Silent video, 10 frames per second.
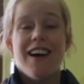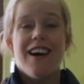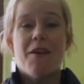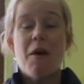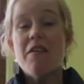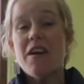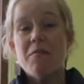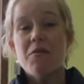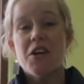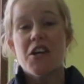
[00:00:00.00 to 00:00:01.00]
I've
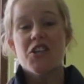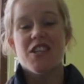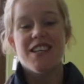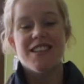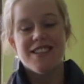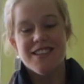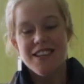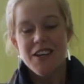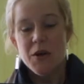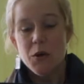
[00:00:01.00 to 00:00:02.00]
had percussionists
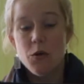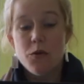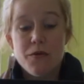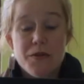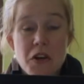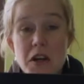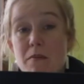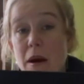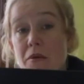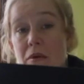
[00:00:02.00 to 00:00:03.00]
who've started
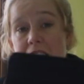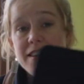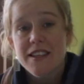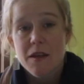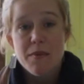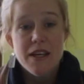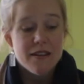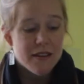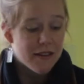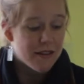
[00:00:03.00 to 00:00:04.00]
memorizing the
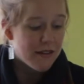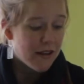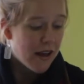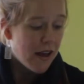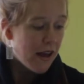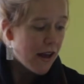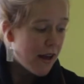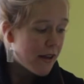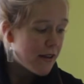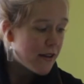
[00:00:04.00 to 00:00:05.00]
pieces,
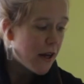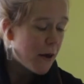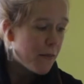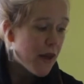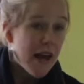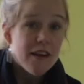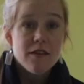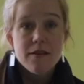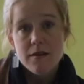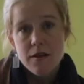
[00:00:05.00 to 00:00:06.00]
and
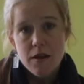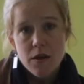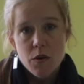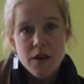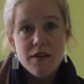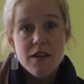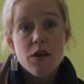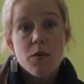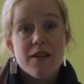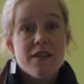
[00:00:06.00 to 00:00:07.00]
as you
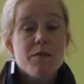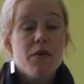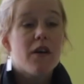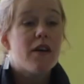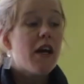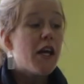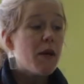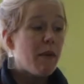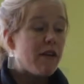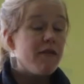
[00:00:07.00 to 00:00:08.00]
continue with this book,
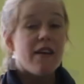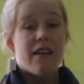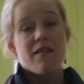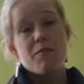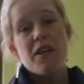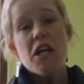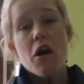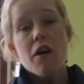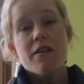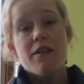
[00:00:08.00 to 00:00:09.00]
you might find that's pretty
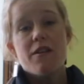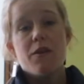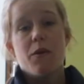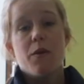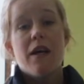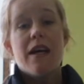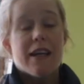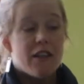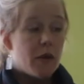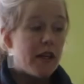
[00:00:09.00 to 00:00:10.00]
hard to do,
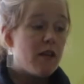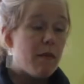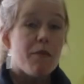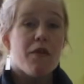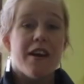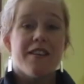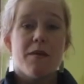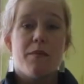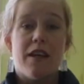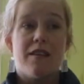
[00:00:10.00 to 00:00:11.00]
continuing to memorize
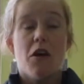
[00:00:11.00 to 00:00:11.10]
the piece.